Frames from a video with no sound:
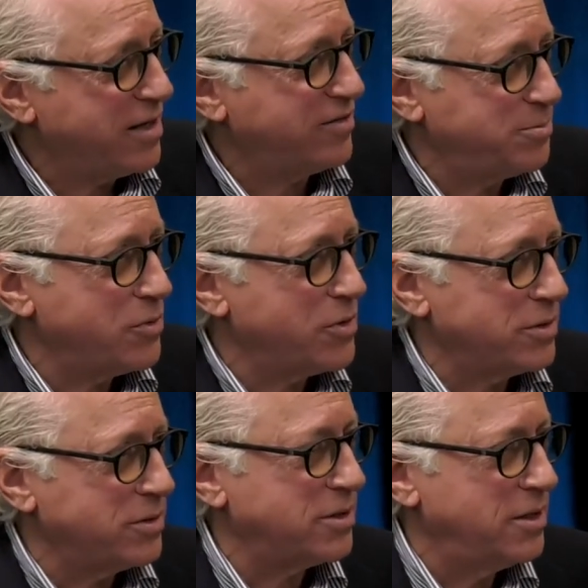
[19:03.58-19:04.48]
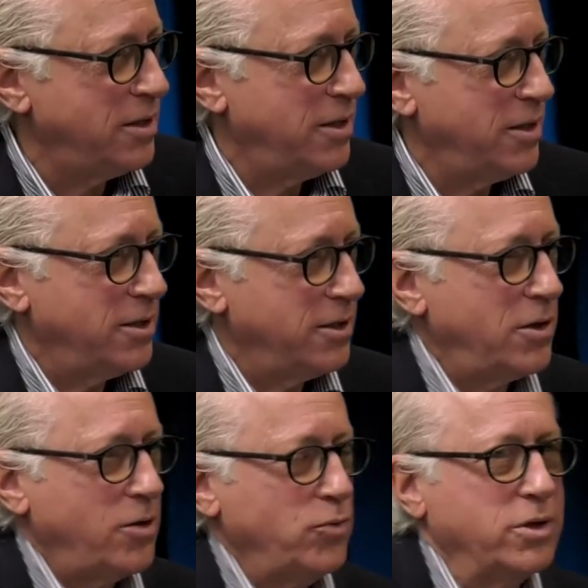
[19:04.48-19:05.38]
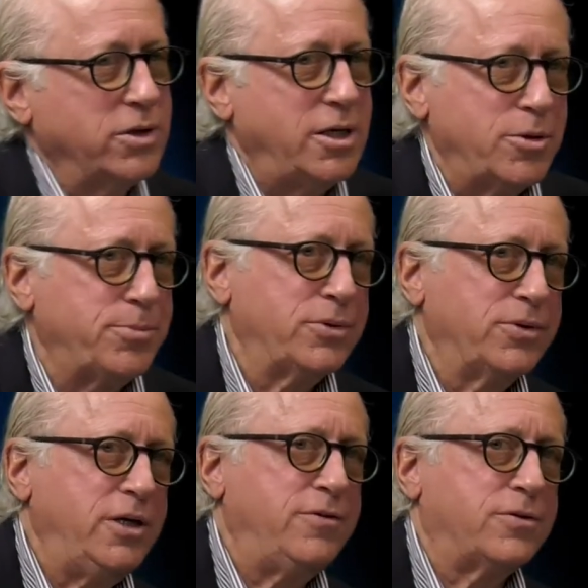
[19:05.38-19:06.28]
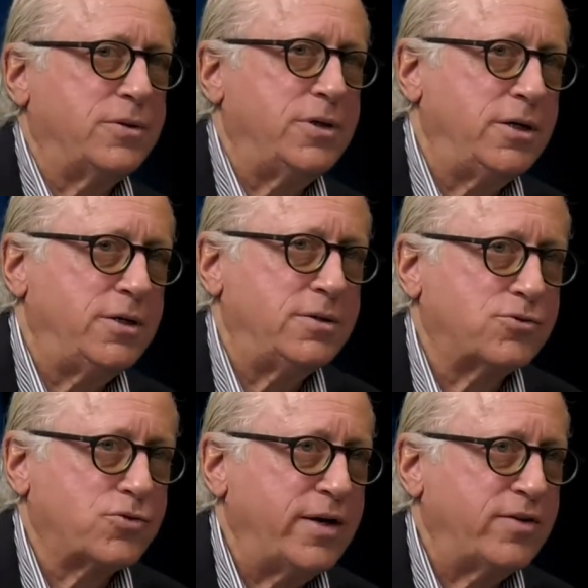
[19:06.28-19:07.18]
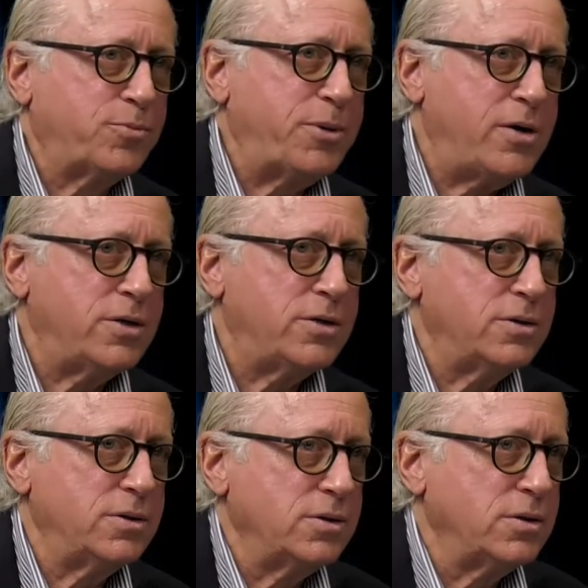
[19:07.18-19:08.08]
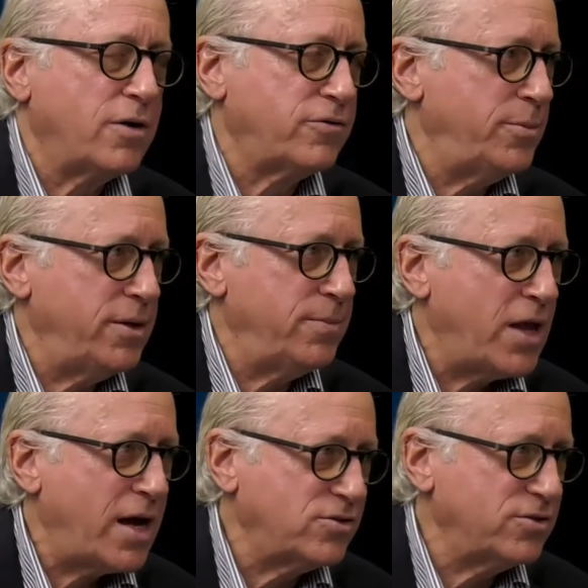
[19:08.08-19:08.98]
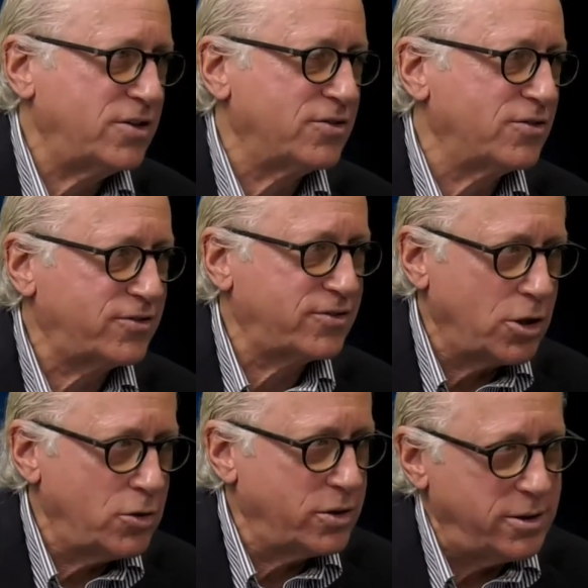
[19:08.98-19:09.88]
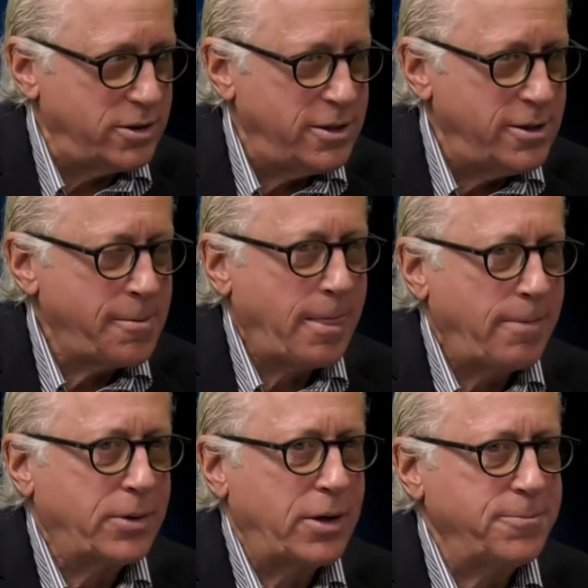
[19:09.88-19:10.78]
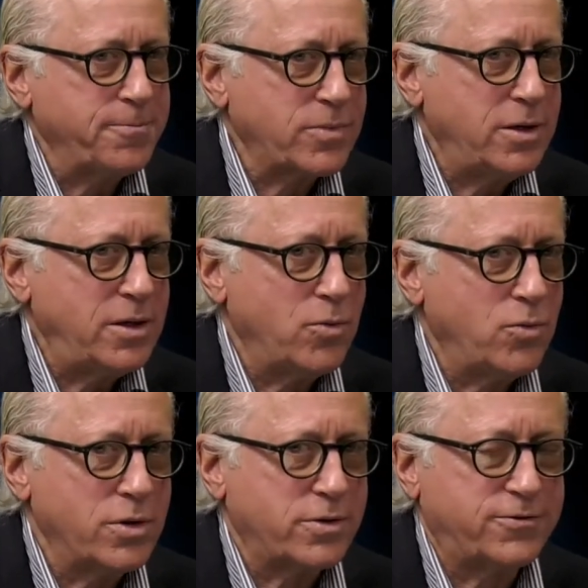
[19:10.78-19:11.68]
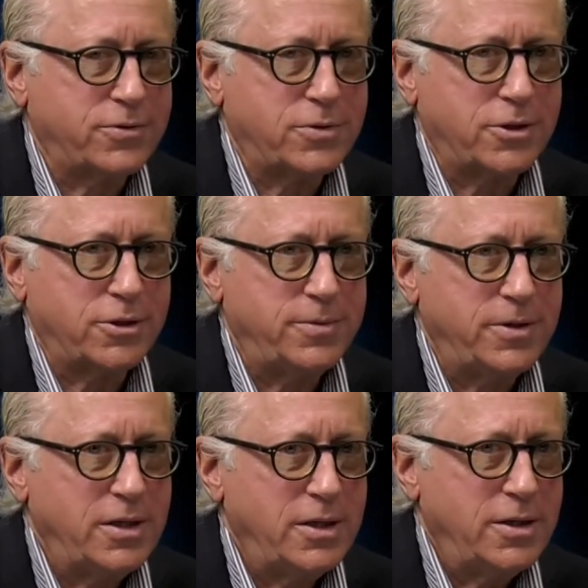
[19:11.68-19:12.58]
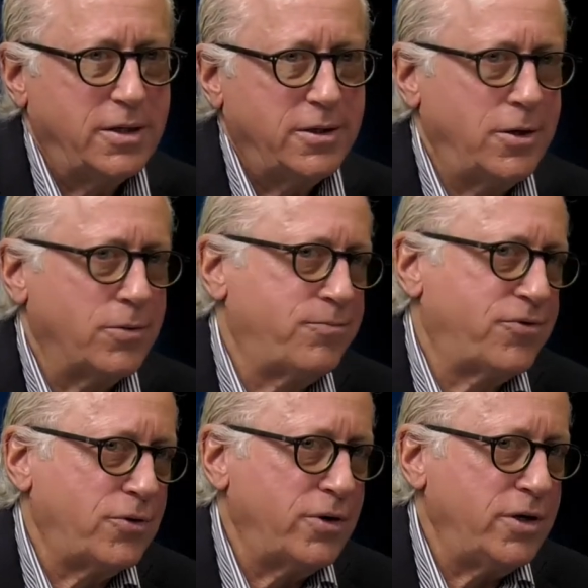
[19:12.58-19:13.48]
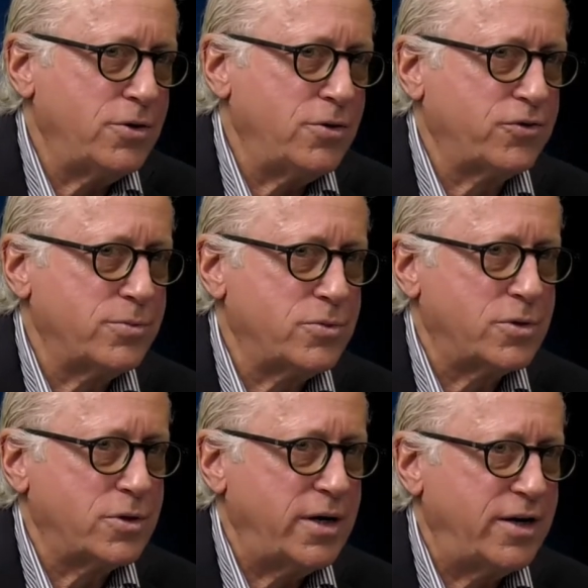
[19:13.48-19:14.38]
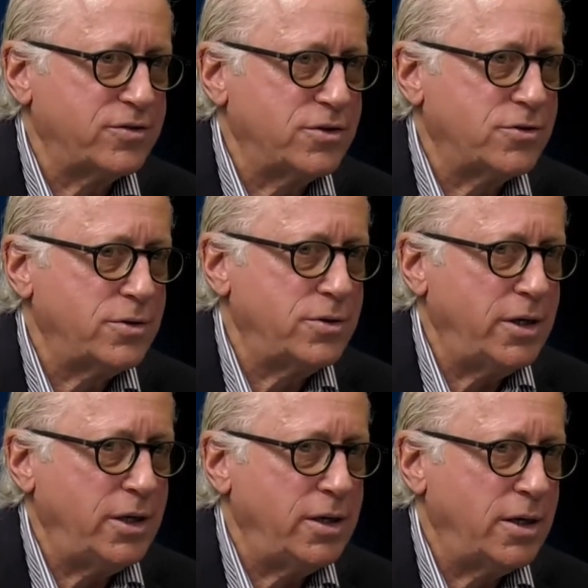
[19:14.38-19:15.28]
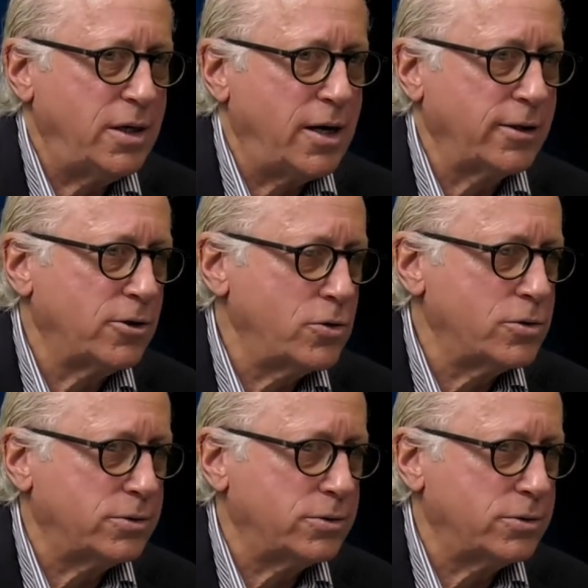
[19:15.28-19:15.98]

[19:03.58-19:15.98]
important. I really am a believer in transparent government, not just as a slogan, but, I worked for, 30 years or more as an attorney on local